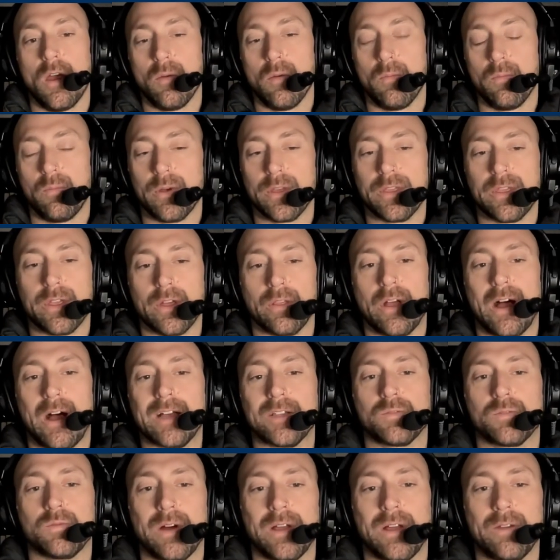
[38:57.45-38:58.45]
But the
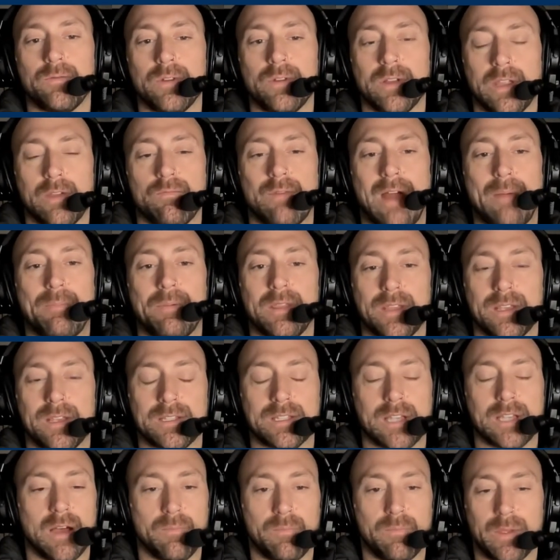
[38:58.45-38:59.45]
last one, really wrapping this
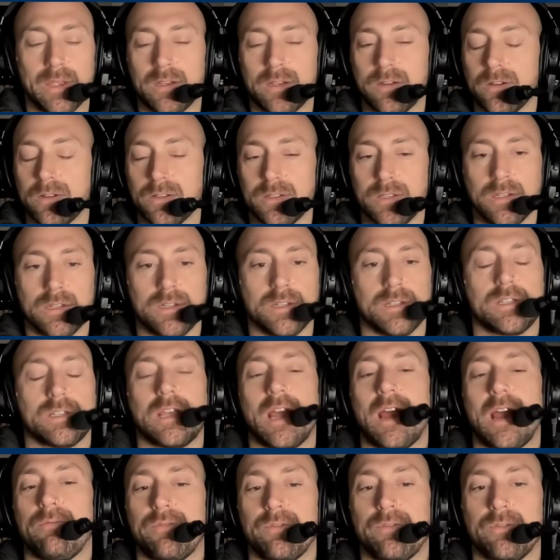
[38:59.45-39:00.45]
up, because you just
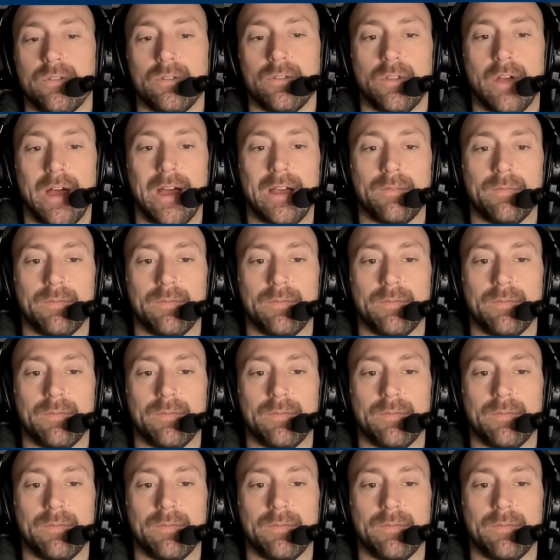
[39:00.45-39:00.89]
gave through like